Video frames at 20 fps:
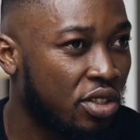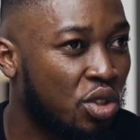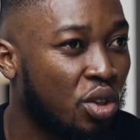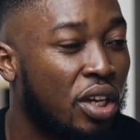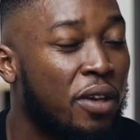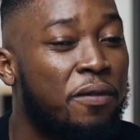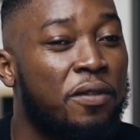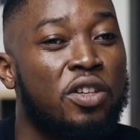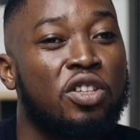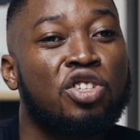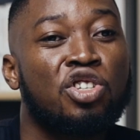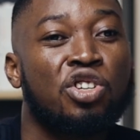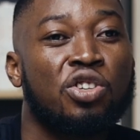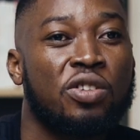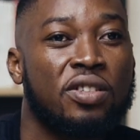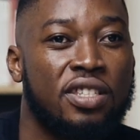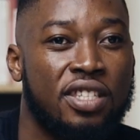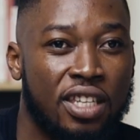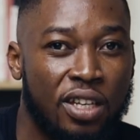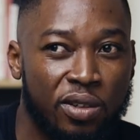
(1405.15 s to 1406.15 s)
Yeah. So if you can show
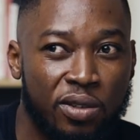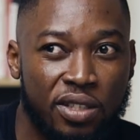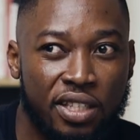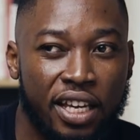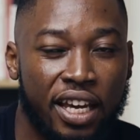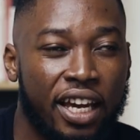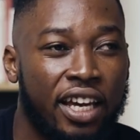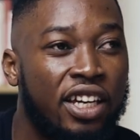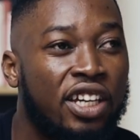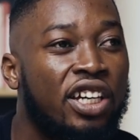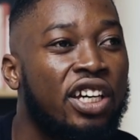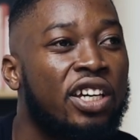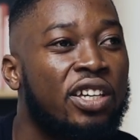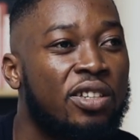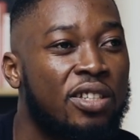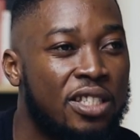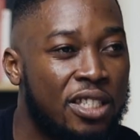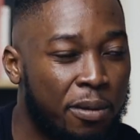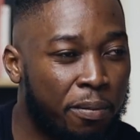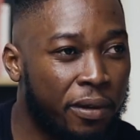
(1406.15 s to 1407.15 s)
your skills there,
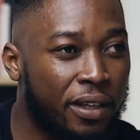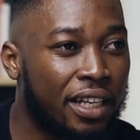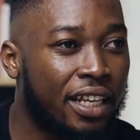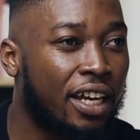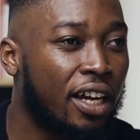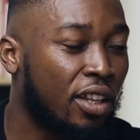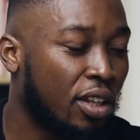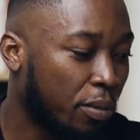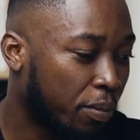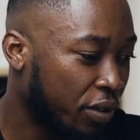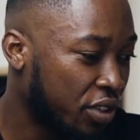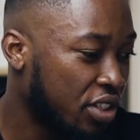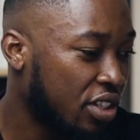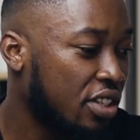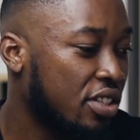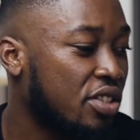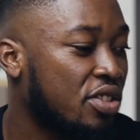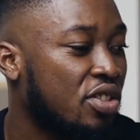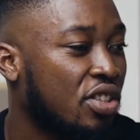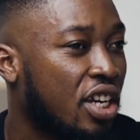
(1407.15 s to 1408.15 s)
you typically get the
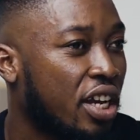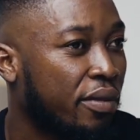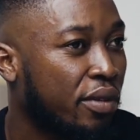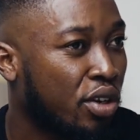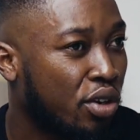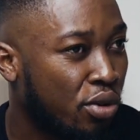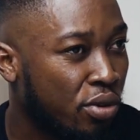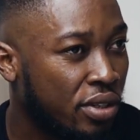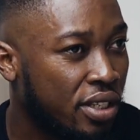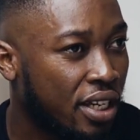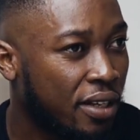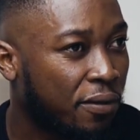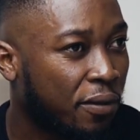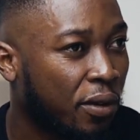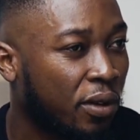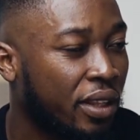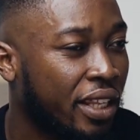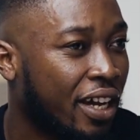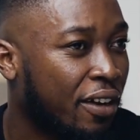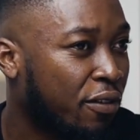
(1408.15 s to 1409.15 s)
opportunity to get recruited
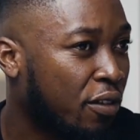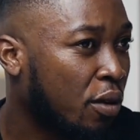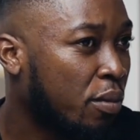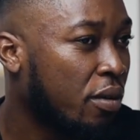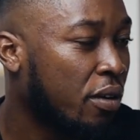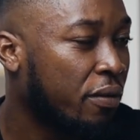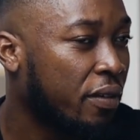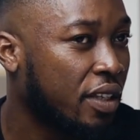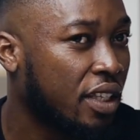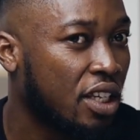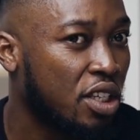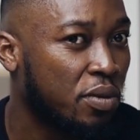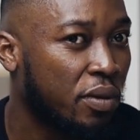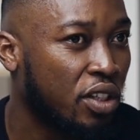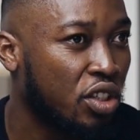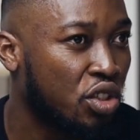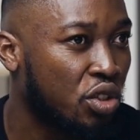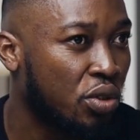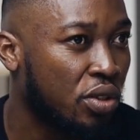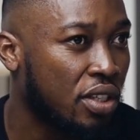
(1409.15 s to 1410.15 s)
for their for-profit things
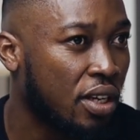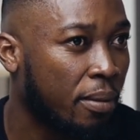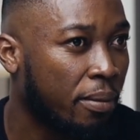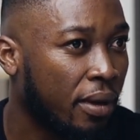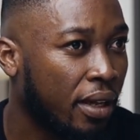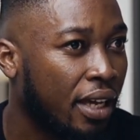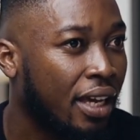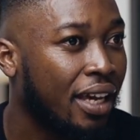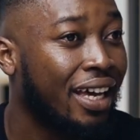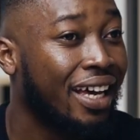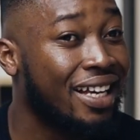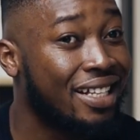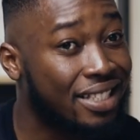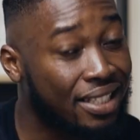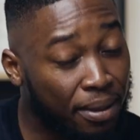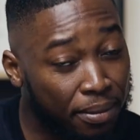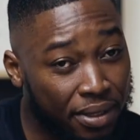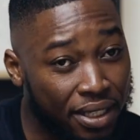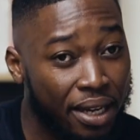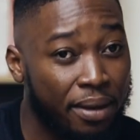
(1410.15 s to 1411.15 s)
when it shows up. And
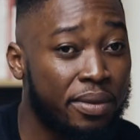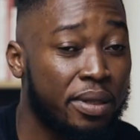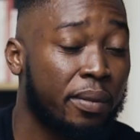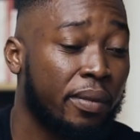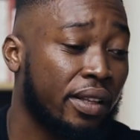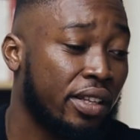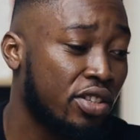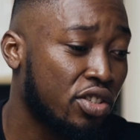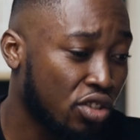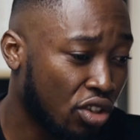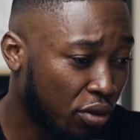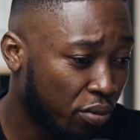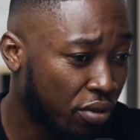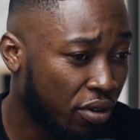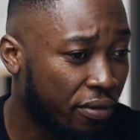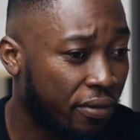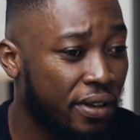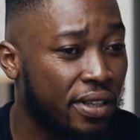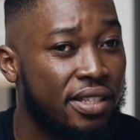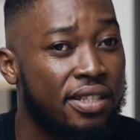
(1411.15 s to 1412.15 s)
sometimes some of these
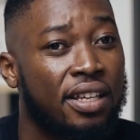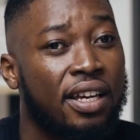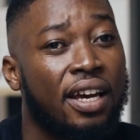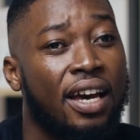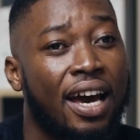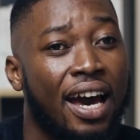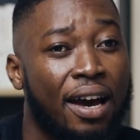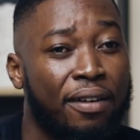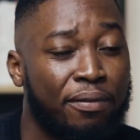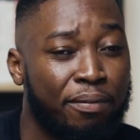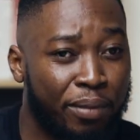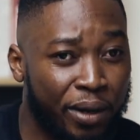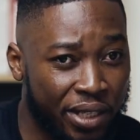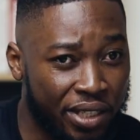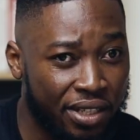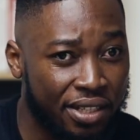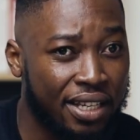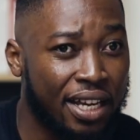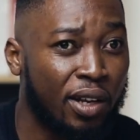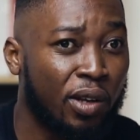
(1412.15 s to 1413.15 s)
non-profits have
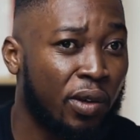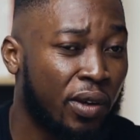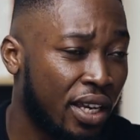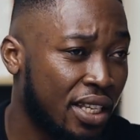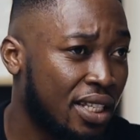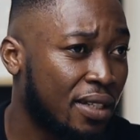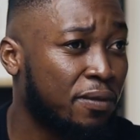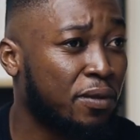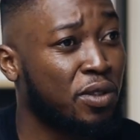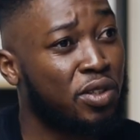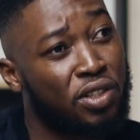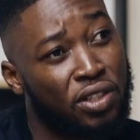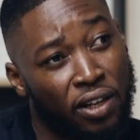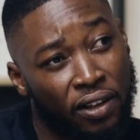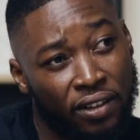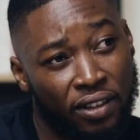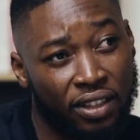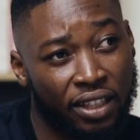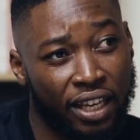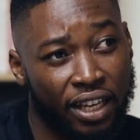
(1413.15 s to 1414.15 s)
budgets allocated for
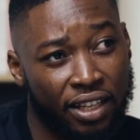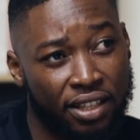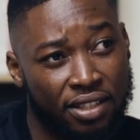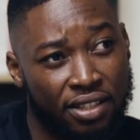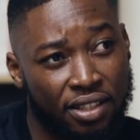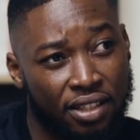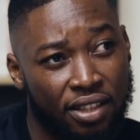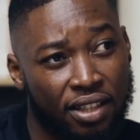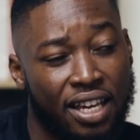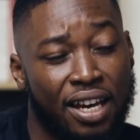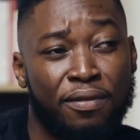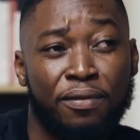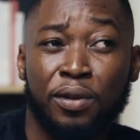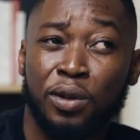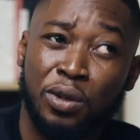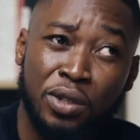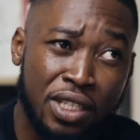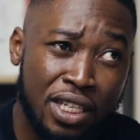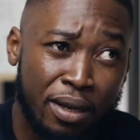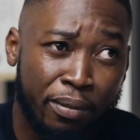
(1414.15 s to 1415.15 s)
certain things. They have
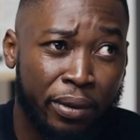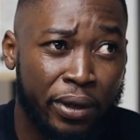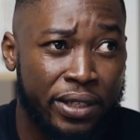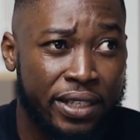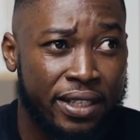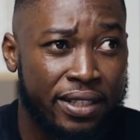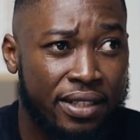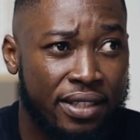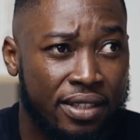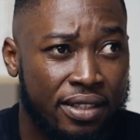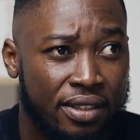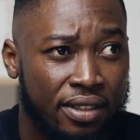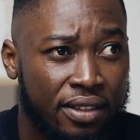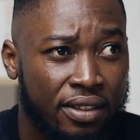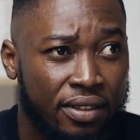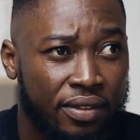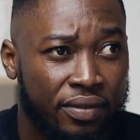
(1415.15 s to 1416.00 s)
volunteer budgets.